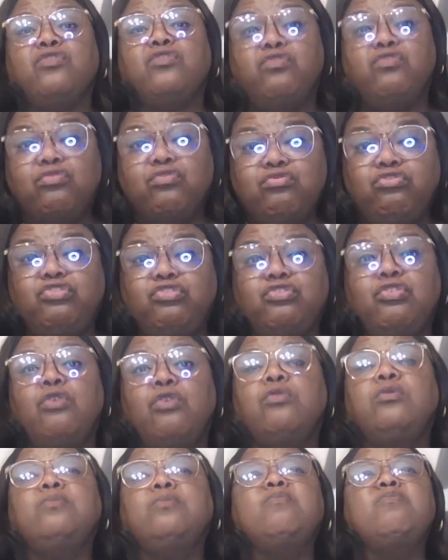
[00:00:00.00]

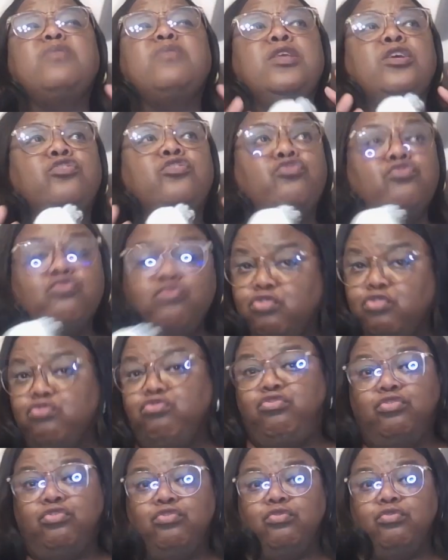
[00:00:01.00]
crucial to
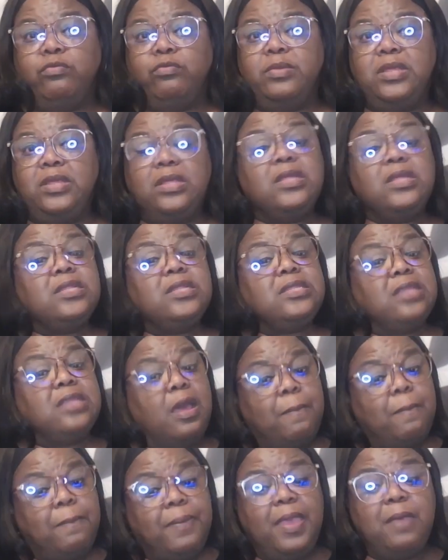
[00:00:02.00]
YouTube.
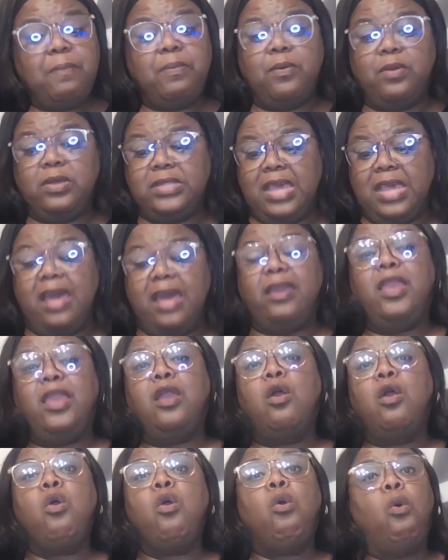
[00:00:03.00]
Some people is out
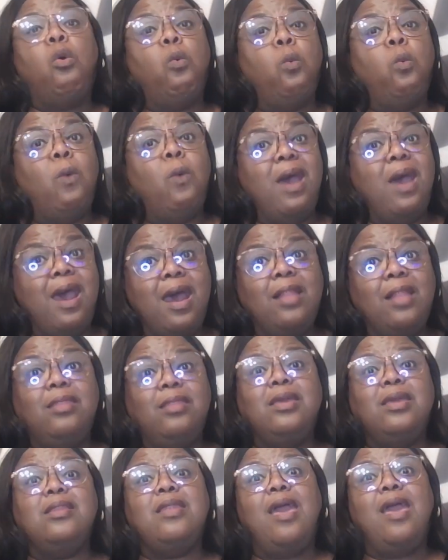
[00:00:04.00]
here
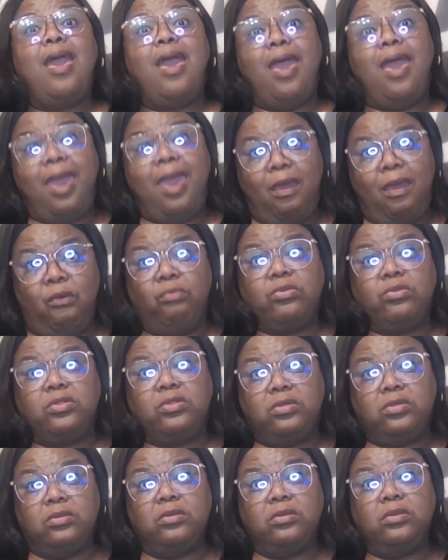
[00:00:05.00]
wilding
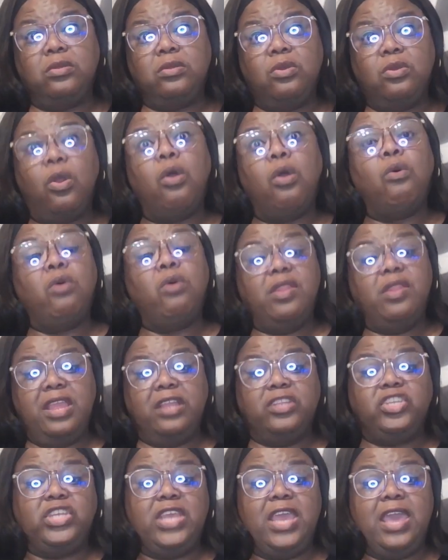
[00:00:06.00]
out on
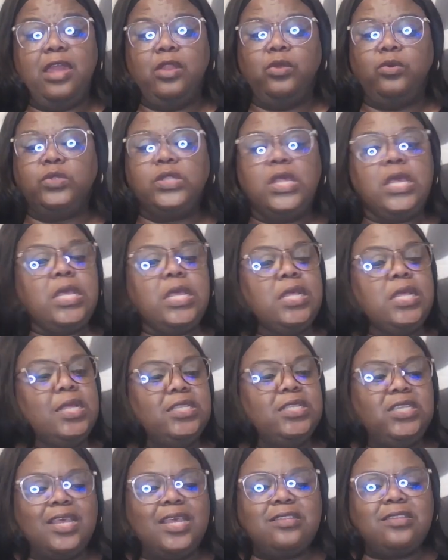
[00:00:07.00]
their channels
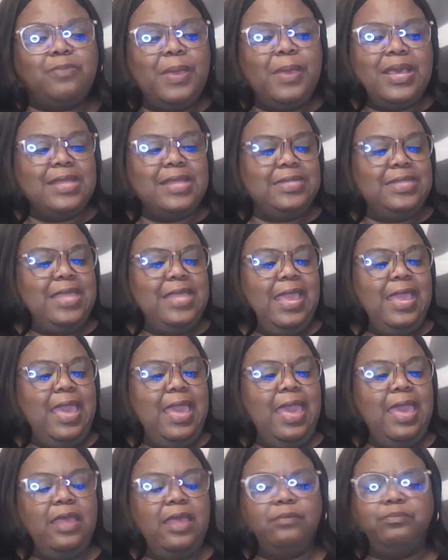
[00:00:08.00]
just because they
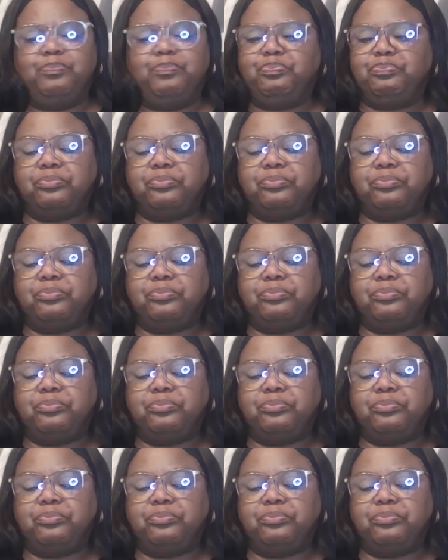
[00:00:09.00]
can.